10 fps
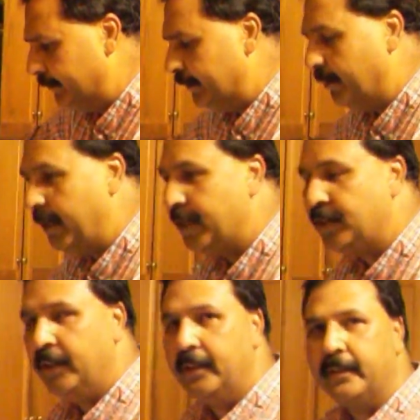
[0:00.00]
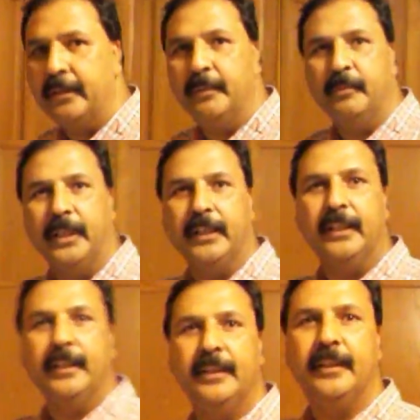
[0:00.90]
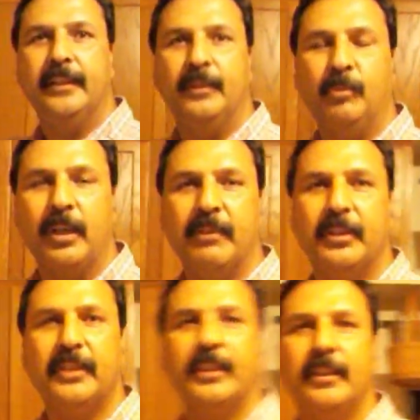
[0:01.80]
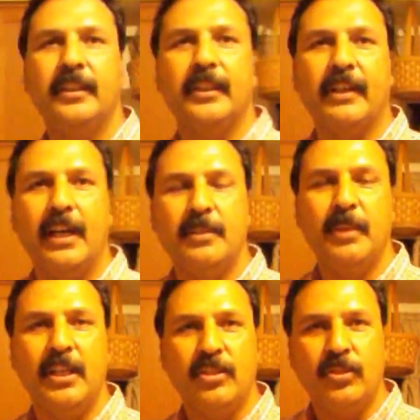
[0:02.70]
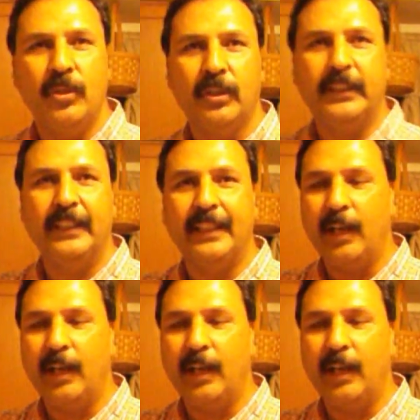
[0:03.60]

Now make sure when whatever Rajma is soaked in,